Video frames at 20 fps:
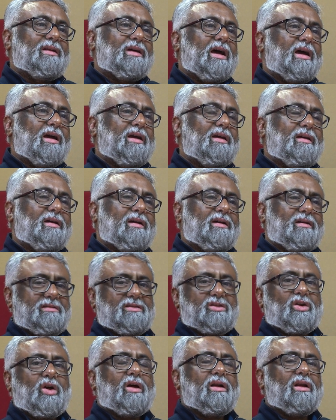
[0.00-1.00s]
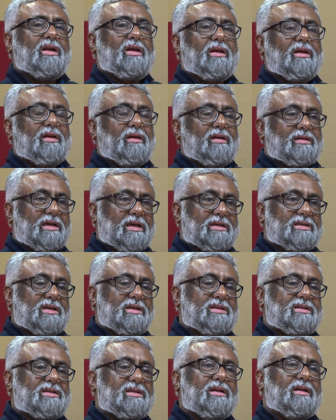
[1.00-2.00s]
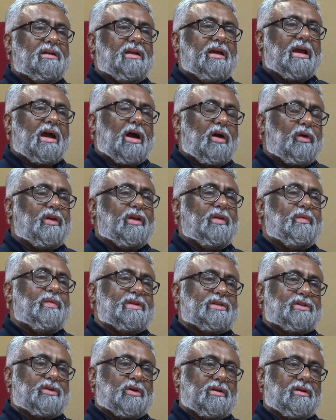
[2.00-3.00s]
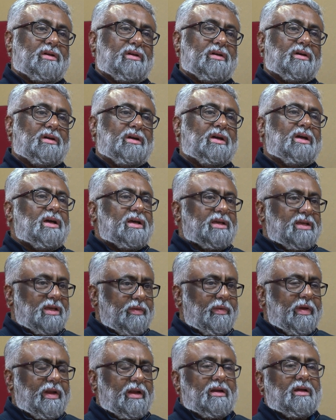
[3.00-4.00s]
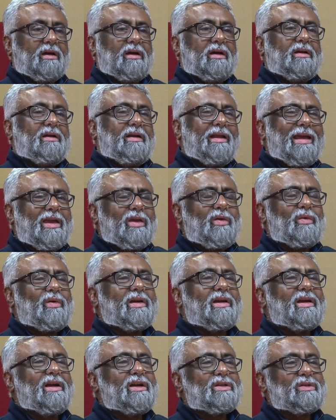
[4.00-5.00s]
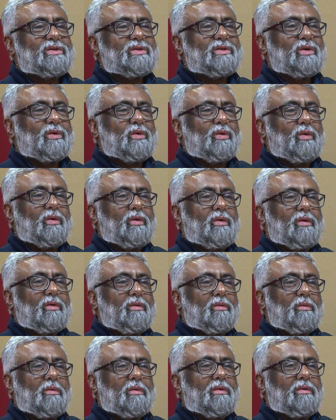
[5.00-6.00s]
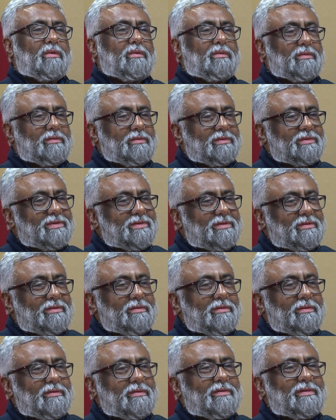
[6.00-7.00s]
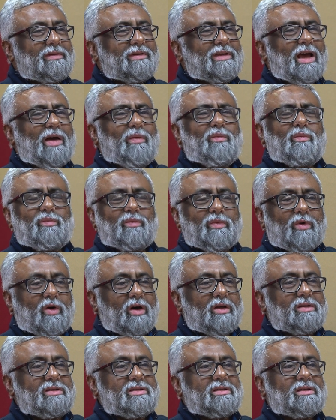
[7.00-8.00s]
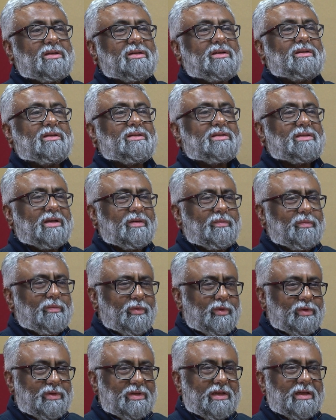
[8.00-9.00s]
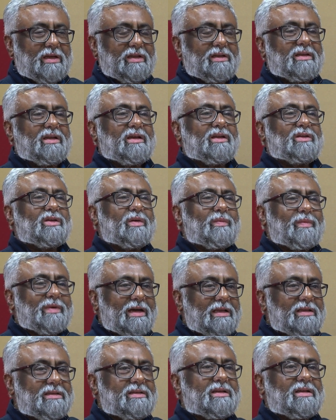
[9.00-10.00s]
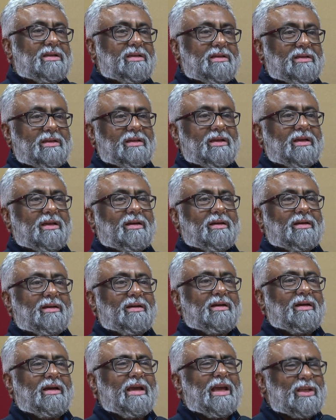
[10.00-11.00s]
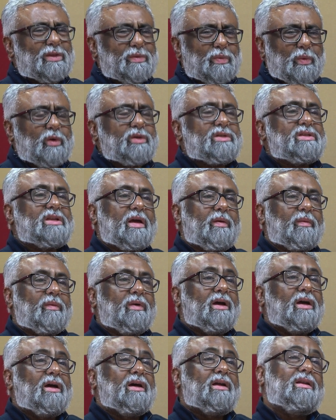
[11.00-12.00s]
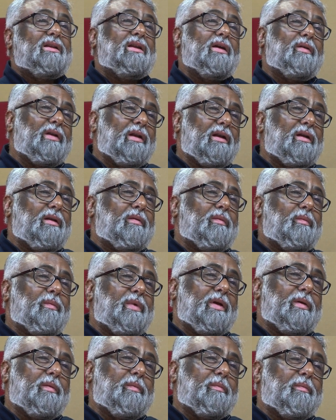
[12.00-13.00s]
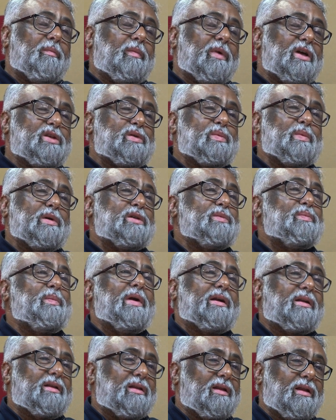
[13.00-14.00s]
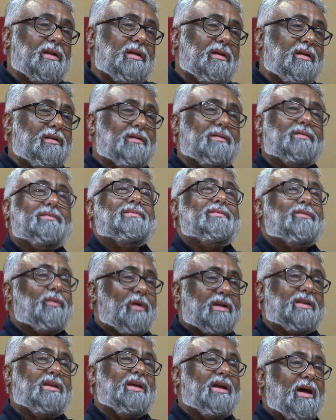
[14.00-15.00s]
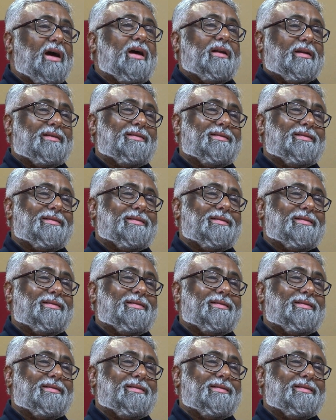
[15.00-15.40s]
I strongly suggest they have to invest on, even take your kids to some concert, some musical thing, some cultural thing. Expose them. They will be much better than what they are.